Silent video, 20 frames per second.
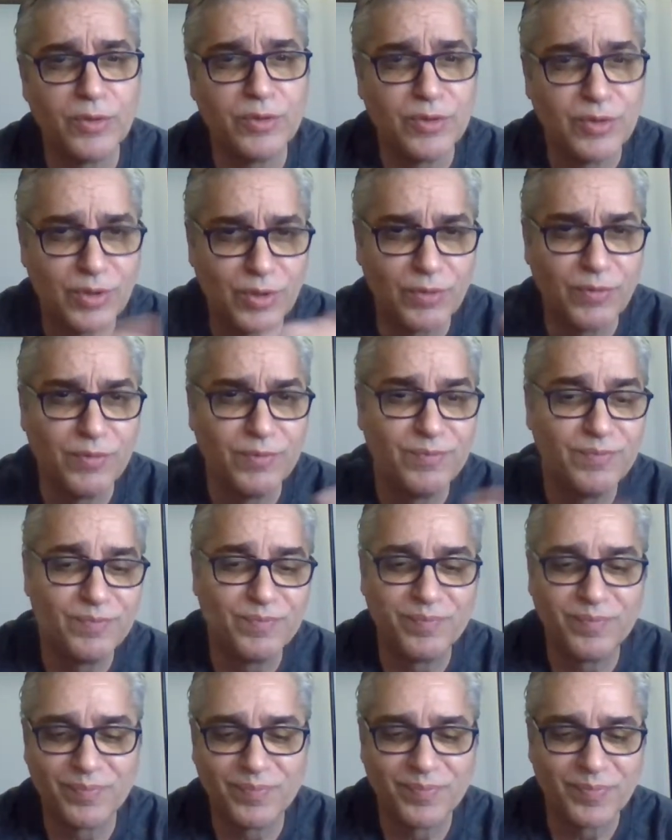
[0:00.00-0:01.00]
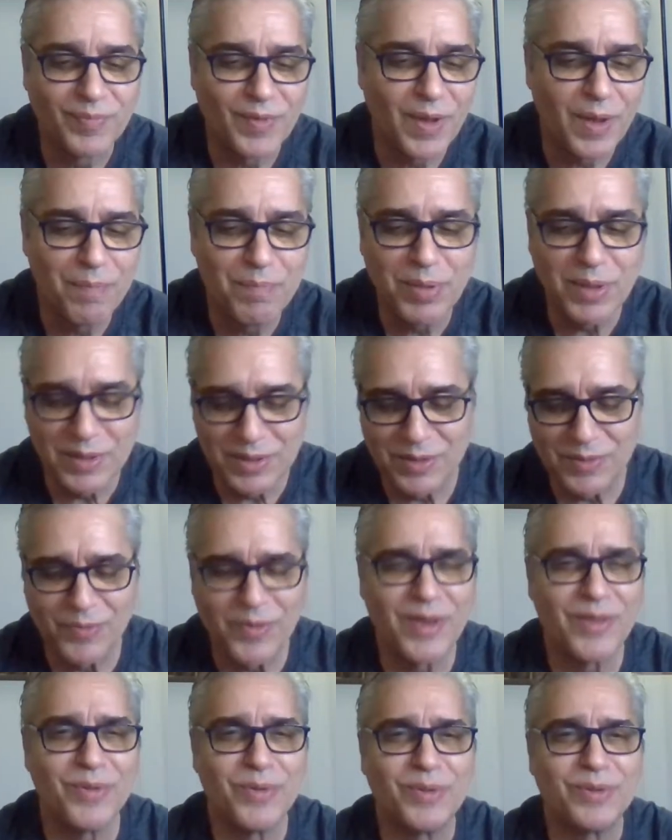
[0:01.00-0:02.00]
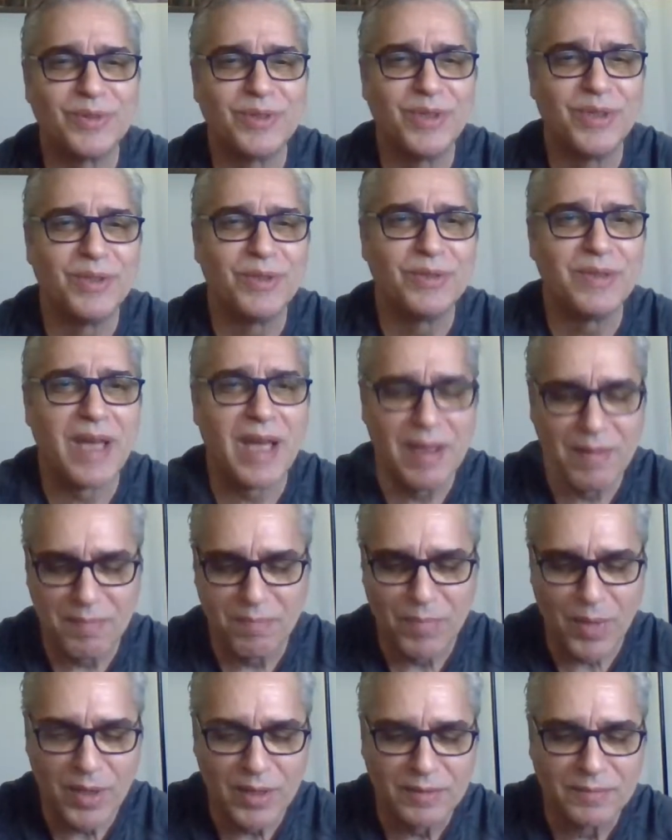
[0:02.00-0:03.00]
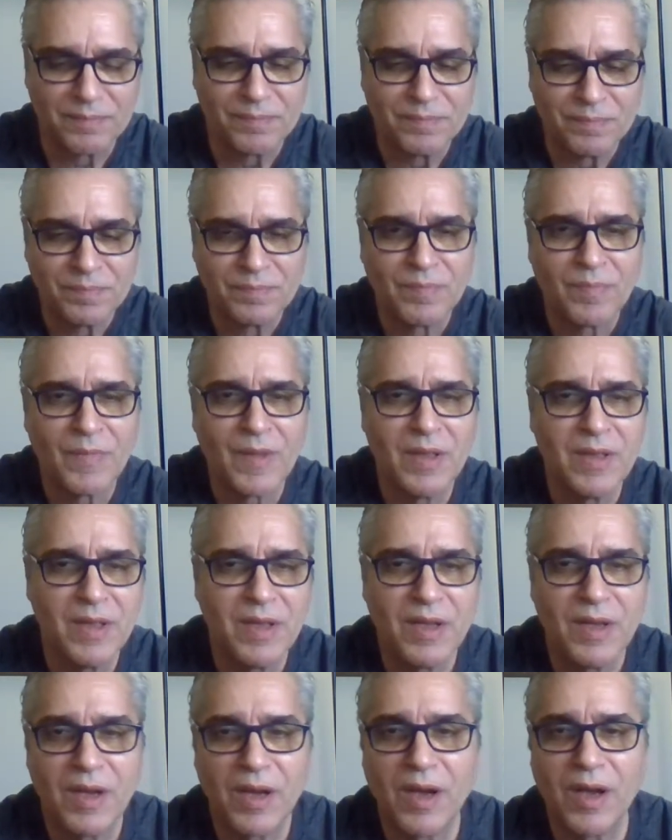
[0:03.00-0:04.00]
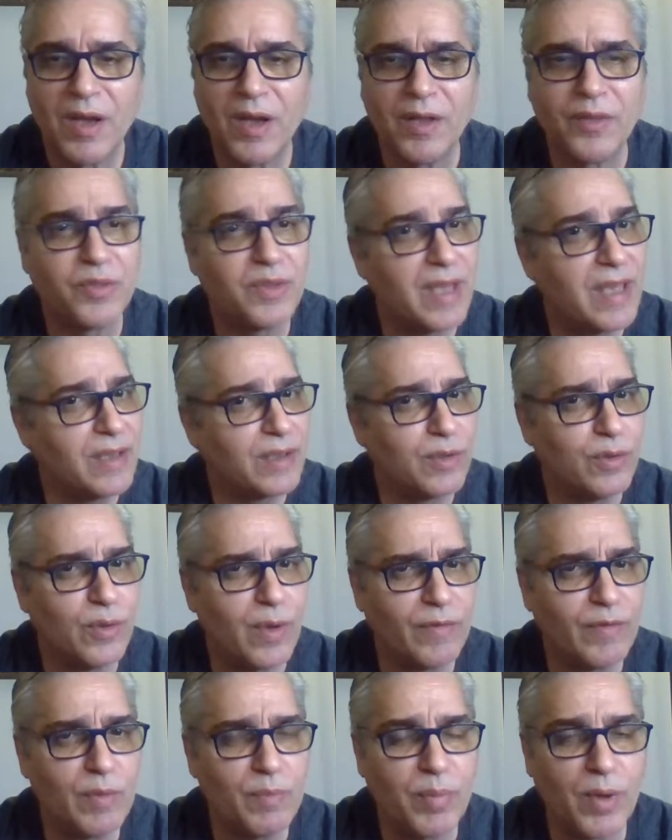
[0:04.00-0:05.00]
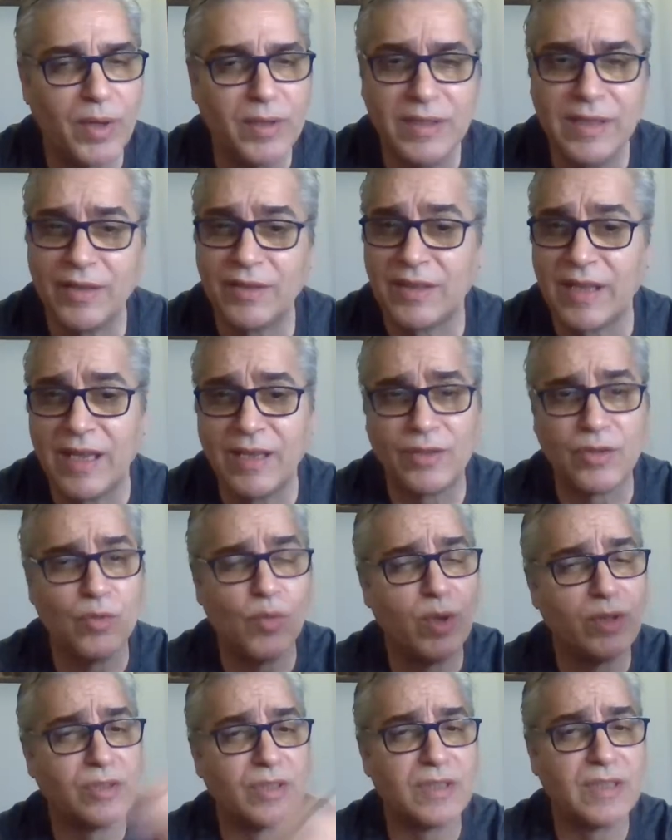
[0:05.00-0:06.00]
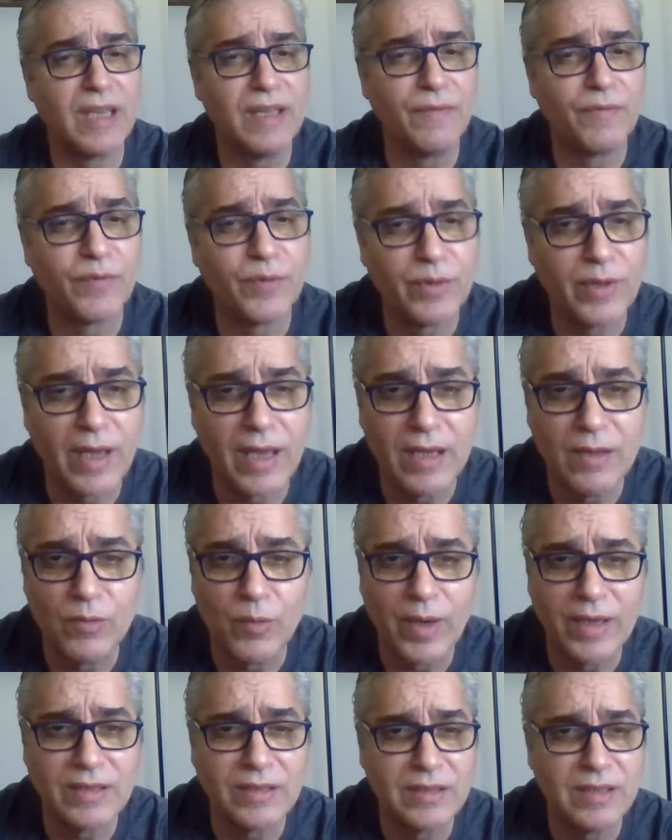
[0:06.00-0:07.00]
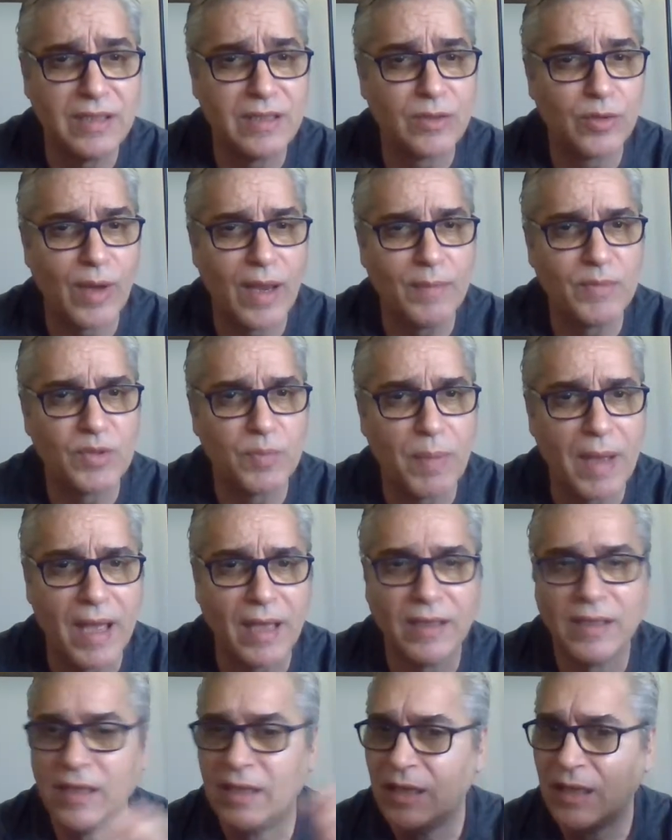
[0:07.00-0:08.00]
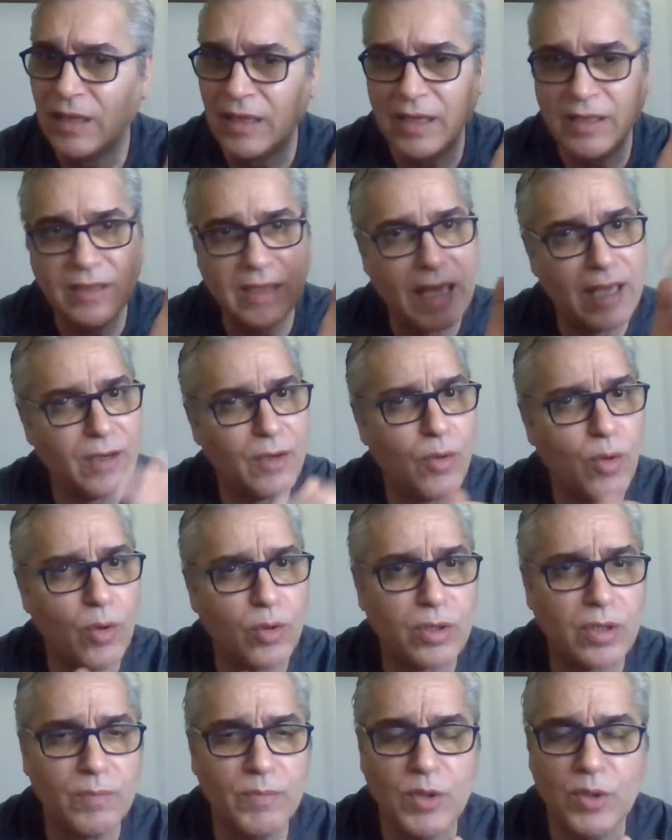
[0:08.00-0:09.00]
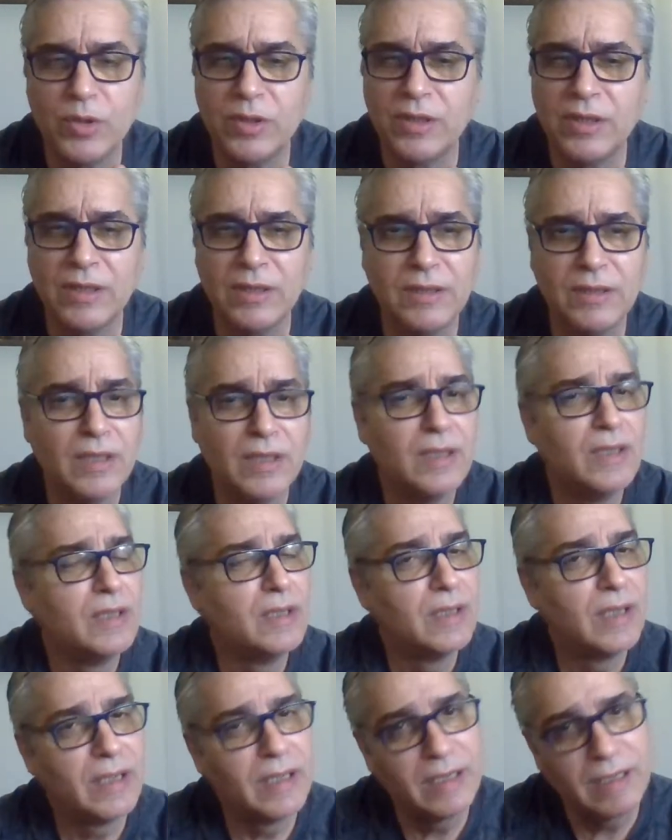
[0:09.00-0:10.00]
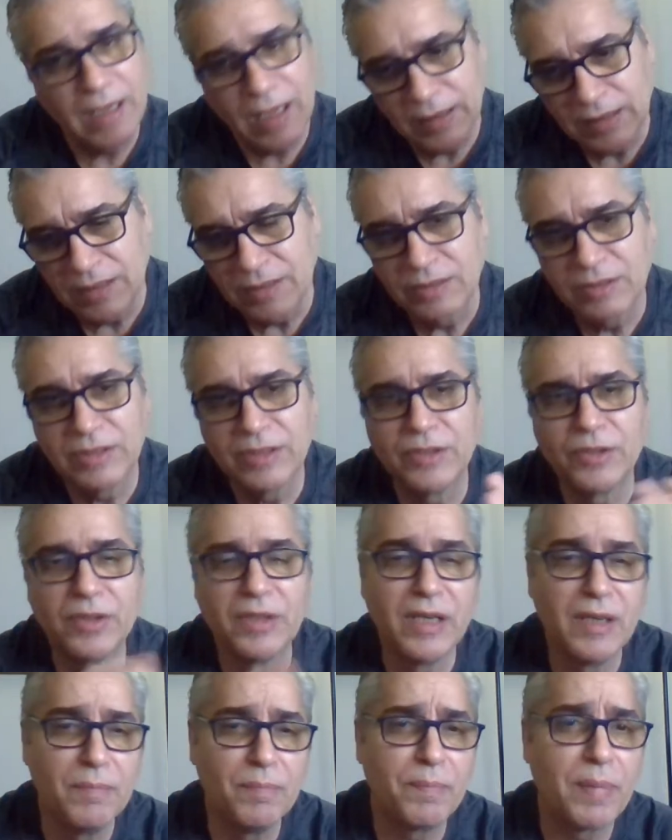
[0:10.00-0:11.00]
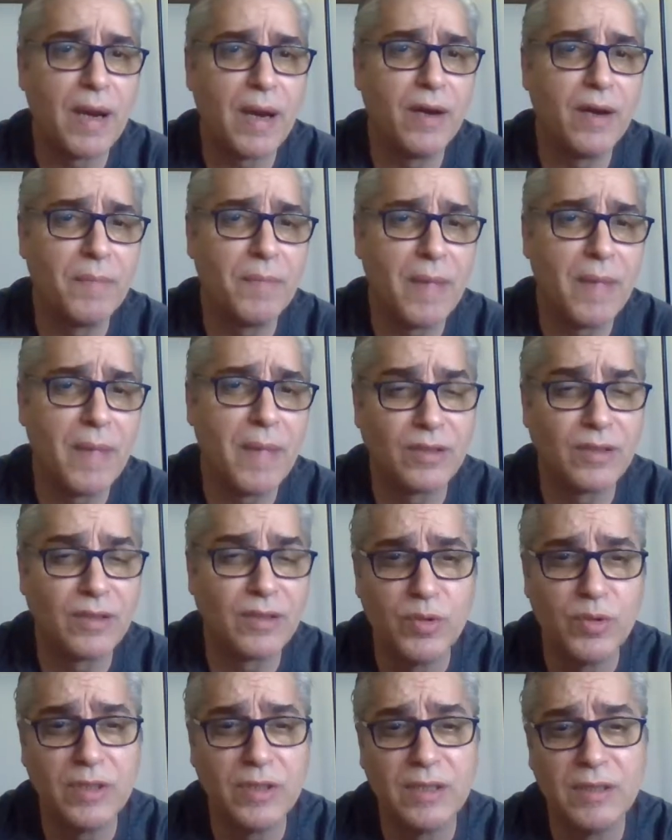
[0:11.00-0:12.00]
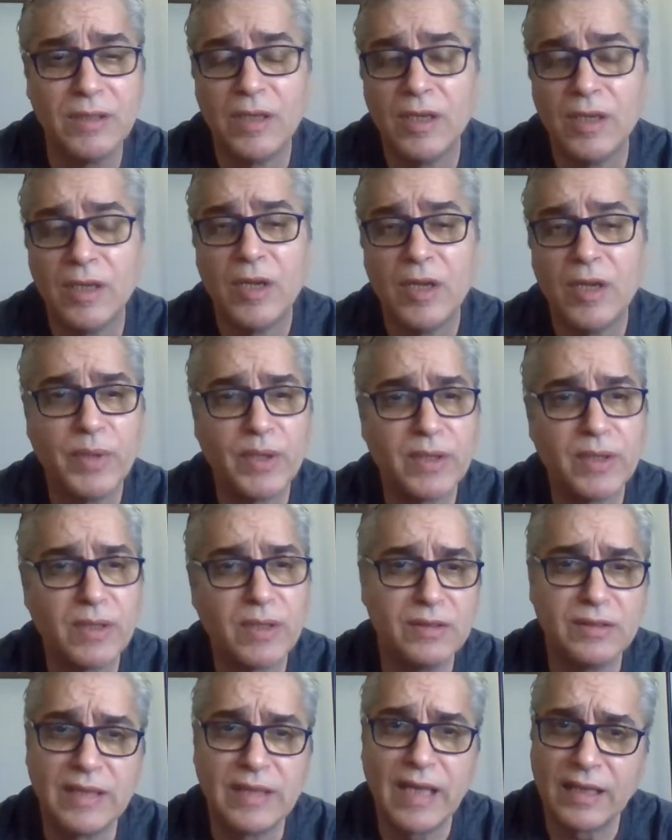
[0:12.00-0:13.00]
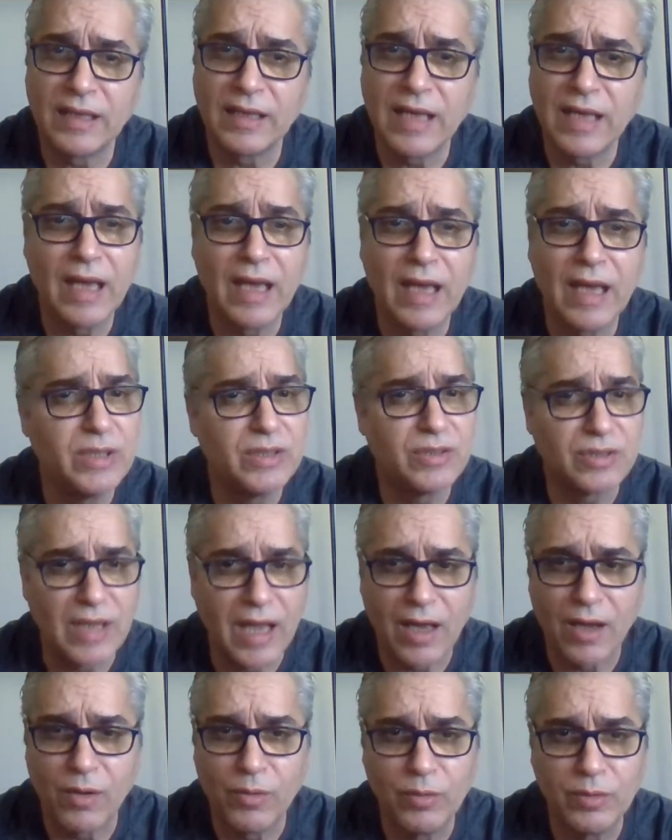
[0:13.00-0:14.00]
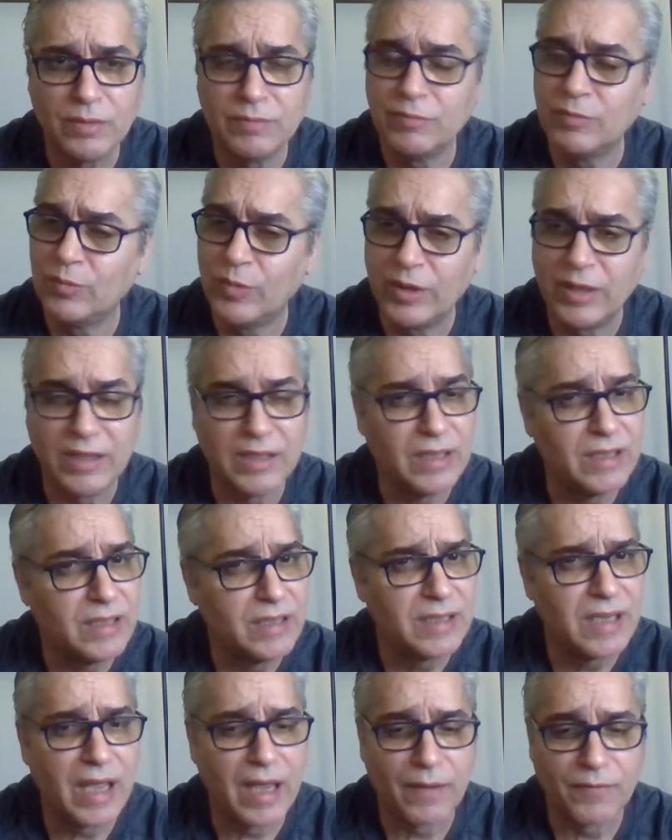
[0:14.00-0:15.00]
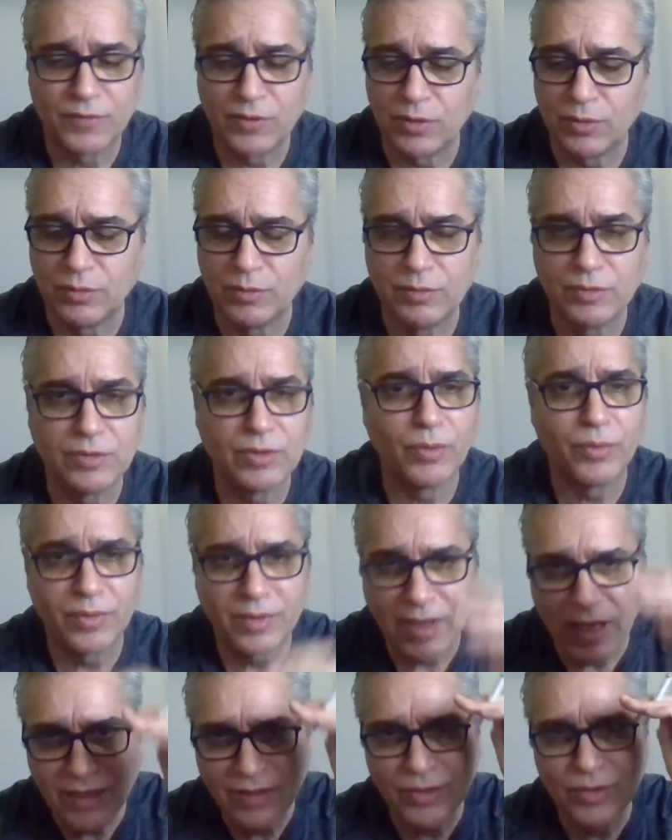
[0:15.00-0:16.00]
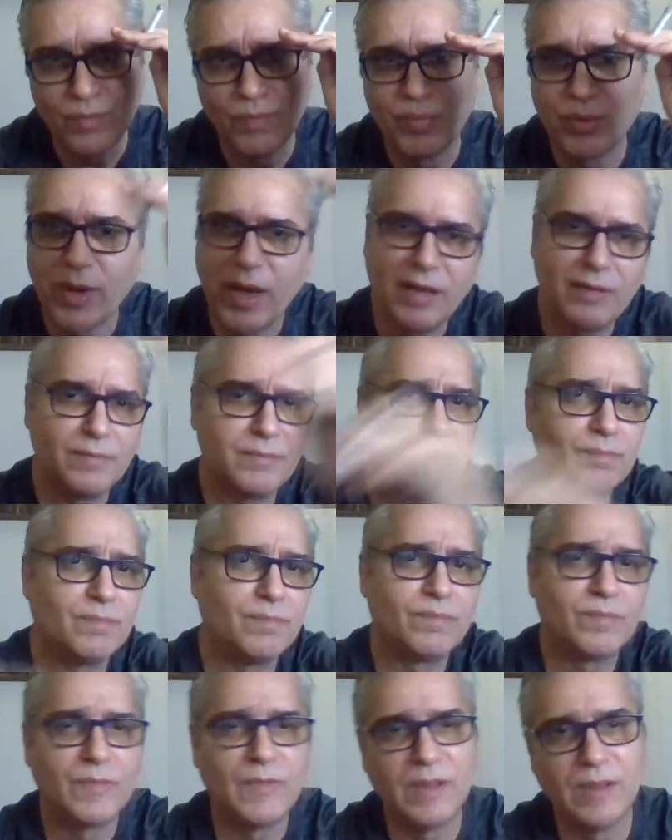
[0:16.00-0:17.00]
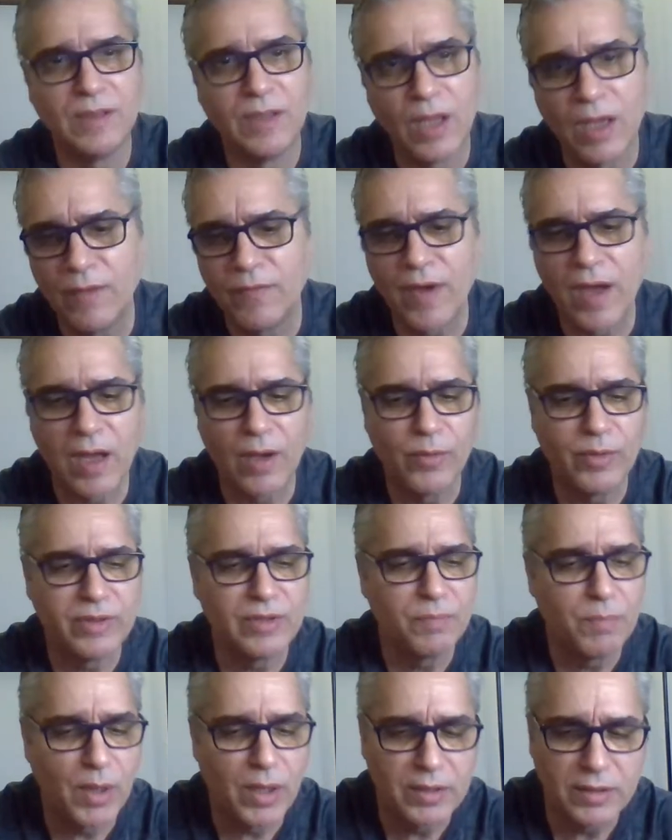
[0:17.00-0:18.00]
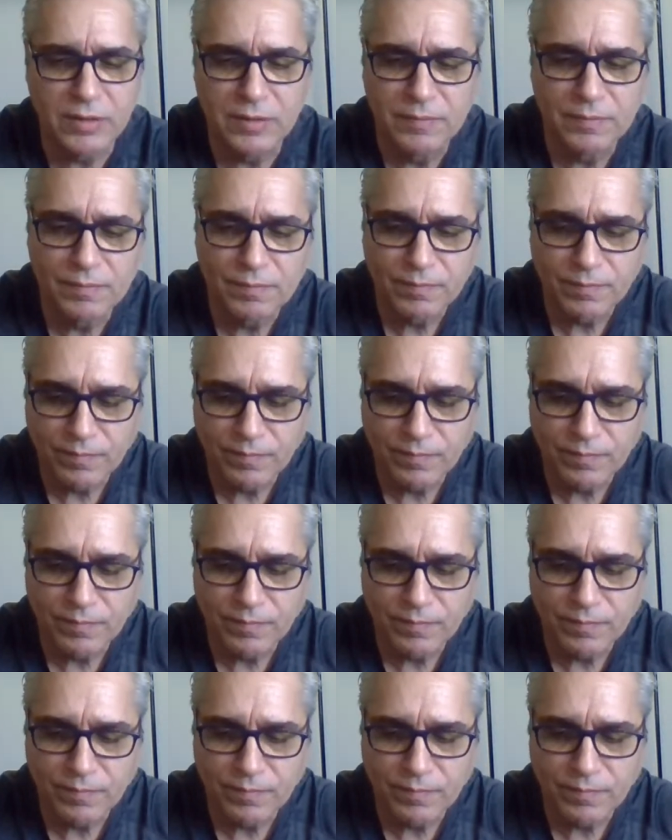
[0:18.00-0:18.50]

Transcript: It's your opinion whether it's good or not. But thank you, everybody. And thank you once again for the NYC Crime Spot and that whole community. And I consider him part of my community because that guy reached out when he didn't have to. So thank you, Brett. Love always, buddy.